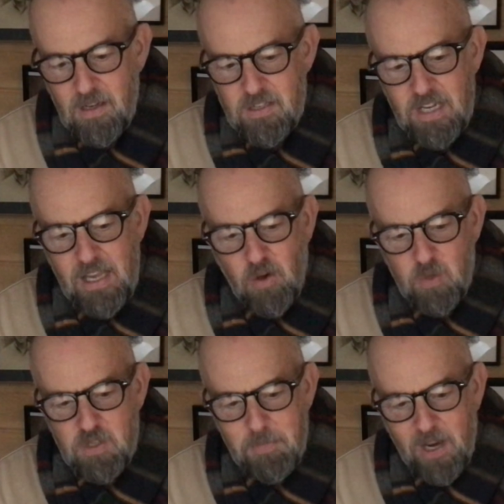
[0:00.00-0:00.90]
Deke
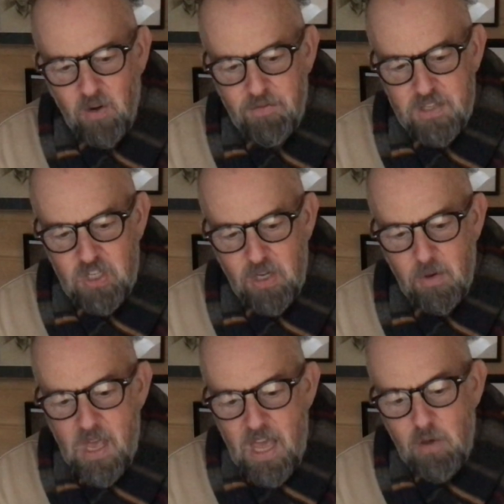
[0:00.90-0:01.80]
was the bigger of the two.
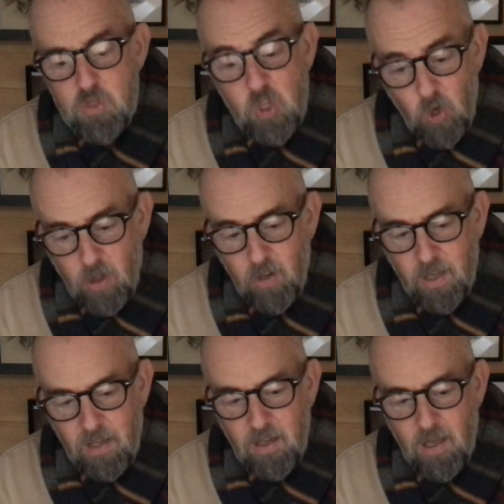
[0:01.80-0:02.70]
He was good looking